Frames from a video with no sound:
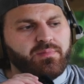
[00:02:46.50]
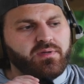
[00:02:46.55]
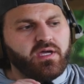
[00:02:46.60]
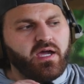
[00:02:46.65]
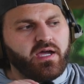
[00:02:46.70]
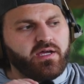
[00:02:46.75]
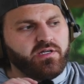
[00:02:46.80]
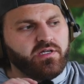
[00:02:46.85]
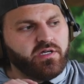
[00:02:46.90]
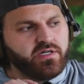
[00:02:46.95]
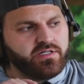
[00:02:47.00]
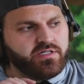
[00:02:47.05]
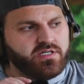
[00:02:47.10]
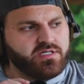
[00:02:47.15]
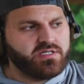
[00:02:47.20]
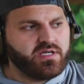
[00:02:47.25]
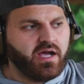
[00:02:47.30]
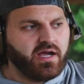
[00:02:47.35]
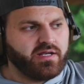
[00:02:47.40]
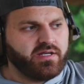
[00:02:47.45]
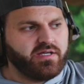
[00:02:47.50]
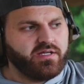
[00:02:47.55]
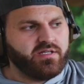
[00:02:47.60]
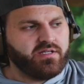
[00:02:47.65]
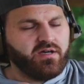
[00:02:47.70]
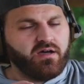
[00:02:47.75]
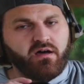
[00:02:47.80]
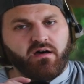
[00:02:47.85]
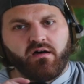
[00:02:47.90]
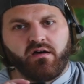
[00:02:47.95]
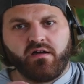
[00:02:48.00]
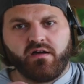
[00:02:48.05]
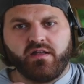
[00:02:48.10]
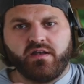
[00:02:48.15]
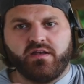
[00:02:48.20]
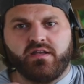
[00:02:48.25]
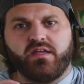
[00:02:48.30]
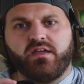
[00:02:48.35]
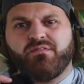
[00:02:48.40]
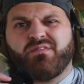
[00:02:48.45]
kind of undecided
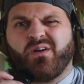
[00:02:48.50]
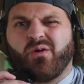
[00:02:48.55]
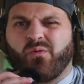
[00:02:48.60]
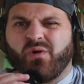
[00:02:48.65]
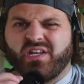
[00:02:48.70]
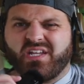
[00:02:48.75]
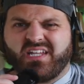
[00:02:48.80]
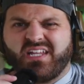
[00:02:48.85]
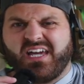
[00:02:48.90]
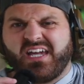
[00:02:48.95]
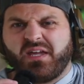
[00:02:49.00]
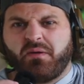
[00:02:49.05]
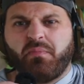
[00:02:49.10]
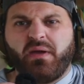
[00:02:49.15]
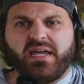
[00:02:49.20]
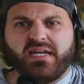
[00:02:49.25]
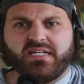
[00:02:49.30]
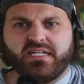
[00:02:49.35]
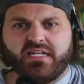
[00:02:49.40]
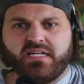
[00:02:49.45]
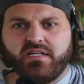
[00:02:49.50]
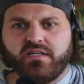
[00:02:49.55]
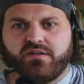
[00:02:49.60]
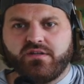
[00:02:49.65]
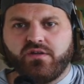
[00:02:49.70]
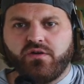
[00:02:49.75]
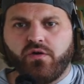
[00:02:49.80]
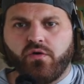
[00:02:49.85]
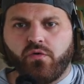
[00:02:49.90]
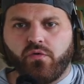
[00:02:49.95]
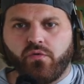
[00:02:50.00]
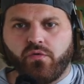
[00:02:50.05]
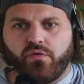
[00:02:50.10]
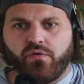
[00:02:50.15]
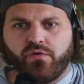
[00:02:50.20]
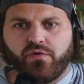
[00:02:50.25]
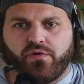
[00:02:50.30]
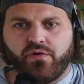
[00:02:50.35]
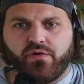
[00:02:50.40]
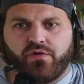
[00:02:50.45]
on if I want to like paint it
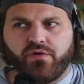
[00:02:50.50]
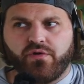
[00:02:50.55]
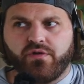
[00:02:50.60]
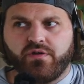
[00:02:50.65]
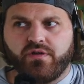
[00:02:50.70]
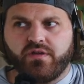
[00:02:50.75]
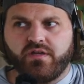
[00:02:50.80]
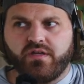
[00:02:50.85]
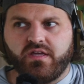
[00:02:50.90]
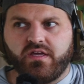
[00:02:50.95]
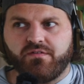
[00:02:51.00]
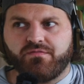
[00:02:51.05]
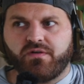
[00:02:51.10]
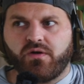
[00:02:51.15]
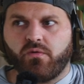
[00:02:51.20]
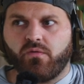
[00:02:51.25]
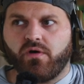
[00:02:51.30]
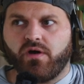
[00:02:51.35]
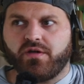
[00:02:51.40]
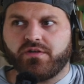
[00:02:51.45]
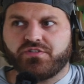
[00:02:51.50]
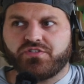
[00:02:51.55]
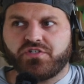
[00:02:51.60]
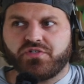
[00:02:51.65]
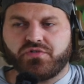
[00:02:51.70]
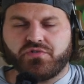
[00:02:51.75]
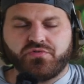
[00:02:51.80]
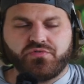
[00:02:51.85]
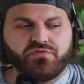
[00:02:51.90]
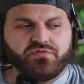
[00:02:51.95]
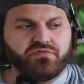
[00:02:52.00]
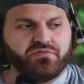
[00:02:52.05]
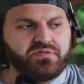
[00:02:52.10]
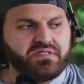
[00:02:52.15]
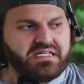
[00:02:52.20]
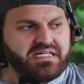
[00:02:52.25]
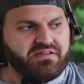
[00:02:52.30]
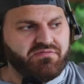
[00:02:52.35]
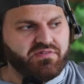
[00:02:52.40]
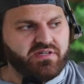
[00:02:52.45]
or if I want to
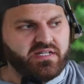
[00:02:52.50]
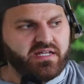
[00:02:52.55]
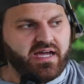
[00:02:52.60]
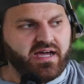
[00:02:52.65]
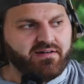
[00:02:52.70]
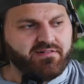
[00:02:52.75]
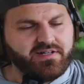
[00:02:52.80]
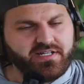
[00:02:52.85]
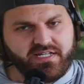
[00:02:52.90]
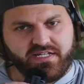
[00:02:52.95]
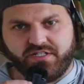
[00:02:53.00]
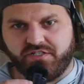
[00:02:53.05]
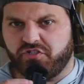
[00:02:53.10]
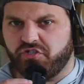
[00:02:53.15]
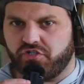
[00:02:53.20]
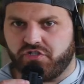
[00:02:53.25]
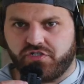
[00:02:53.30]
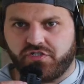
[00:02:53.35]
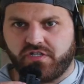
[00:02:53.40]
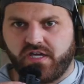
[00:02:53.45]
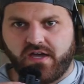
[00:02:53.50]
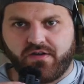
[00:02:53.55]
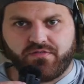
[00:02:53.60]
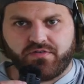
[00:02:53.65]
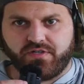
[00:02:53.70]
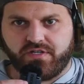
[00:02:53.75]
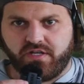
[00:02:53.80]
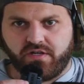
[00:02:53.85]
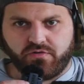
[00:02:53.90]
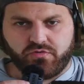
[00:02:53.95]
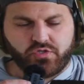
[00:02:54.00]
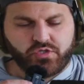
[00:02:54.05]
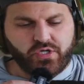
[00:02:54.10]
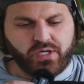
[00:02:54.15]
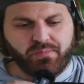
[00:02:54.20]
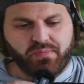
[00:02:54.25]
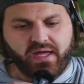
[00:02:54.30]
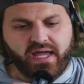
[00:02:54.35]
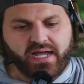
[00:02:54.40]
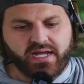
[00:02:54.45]
leave it how it is, just to have a
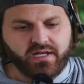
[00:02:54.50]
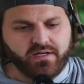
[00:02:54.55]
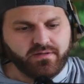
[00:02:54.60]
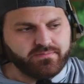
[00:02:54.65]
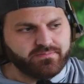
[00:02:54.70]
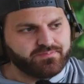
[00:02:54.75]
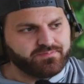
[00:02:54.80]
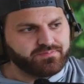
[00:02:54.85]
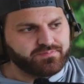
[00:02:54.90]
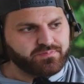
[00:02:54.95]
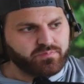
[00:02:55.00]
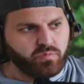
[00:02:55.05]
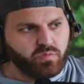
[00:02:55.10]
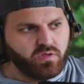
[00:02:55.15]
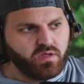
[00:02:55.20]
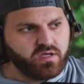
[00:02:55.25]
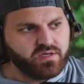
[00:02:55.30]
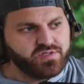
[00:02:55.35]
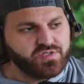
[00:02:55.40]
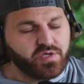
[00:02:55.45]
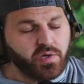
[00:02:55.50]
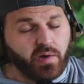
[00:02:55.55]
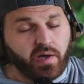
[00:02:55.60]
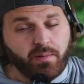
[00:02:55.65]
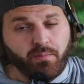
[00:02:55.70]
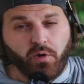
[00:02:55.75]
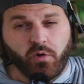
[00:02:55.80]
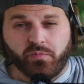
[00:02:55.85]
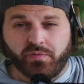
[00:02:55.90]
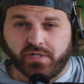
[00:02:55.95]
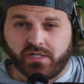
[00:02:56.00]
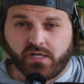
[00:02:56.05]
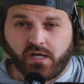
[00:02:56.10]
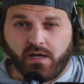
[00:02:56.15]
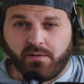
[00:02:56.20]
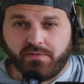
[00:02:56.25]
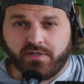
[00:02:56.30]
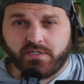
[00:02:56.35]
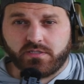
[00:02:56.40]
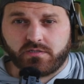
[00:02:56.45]
straight black. So I'm open to
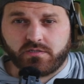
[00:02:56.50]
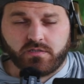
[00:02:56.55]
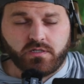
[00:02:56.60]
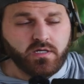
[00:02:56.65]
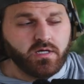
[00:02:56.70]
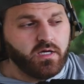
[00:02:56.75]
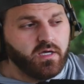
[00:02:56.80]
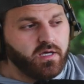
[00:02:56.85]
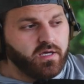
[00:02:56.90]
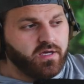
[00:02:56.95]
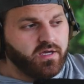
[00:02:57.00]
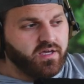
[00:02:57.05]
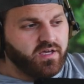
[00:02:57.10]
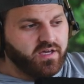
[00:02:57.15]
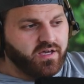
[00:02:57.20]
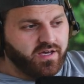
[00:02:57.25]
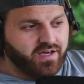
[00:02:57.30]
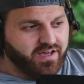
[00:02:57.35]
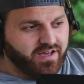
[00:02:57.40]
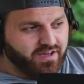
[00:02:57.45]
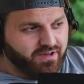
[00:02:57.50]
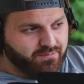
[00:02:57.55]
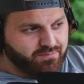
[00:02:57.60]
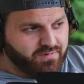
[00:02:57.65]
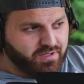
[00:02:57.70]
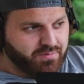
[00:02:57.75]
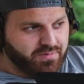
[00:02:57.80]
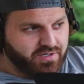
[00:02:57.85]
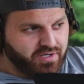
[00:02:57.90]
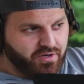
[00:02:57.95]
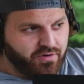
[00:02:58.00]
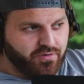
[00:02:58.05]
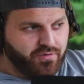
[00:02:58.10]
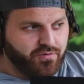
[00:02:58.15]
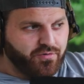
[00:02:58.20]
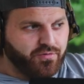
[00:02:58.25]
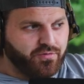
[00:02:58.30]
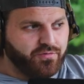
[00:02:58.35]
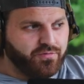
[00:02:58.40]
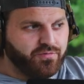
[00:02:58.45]
comments. Let me
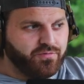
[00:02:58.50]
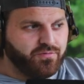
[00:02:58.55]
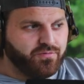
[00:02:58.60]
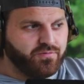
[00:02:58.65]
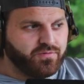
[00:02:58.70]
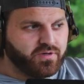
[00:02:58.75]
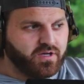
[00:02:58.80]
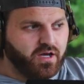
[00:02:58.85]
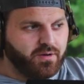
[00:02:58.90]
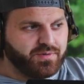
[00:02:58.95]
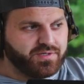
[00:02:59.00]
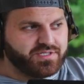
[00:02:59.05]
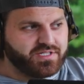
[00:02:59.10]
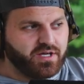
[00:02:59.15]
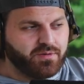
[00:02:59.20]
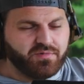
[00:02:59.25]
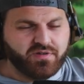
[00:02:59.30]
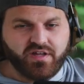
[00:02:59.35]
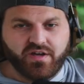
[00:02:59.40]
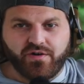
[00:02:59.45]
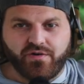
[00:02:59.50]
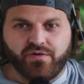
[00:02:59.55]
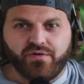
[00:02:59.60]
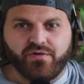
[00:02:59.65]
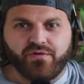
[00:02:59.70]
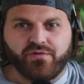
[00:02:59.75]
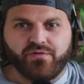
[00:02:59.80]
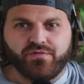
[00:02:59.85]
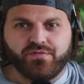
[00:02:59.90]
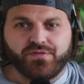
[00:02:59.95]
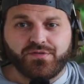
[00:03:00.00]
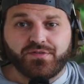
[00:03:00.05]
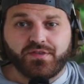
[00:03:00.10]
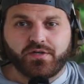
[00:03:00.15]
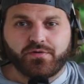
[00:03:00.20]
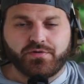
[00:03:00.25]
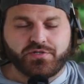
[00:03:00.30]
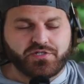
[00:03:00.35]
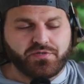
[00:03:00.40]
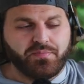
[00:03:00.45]
know, comments down below, if you
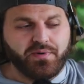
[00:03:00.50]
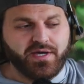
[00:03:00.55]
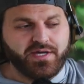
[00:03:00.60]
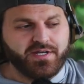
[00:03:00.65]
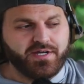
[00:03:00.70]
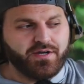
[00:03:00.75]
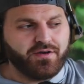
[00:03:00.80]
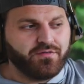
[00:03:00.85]
think we should paint it